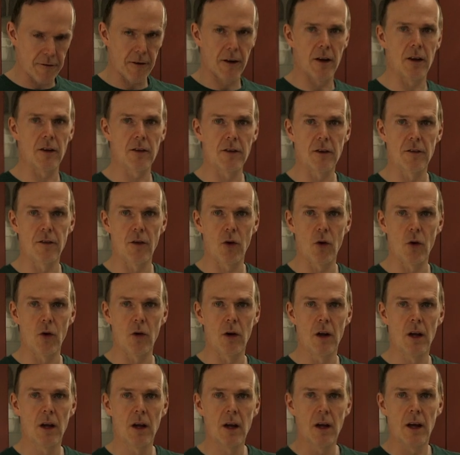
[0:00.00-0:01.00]
first of
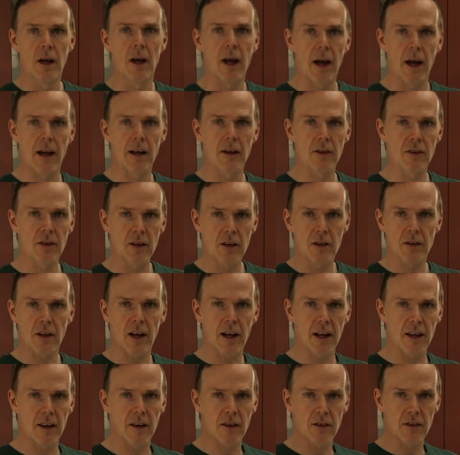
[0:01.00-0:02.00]
all, and it's
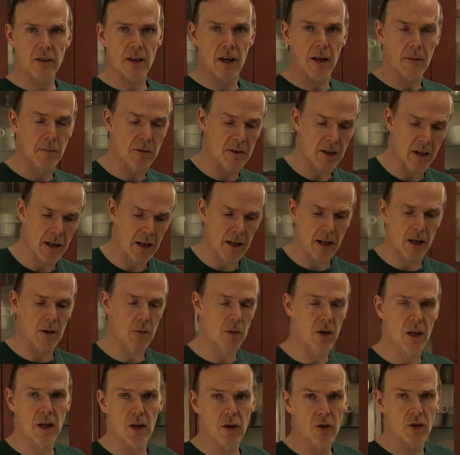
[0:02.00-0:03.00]
exactly the same technique
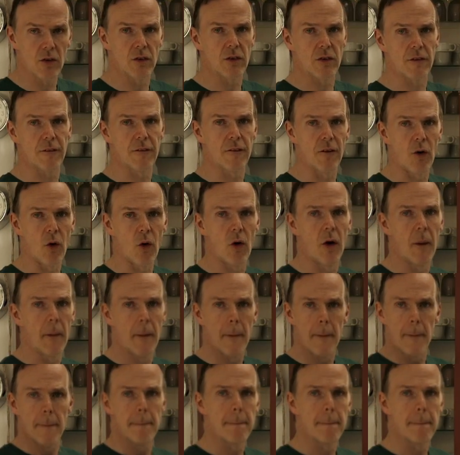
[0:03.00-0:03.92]
we used for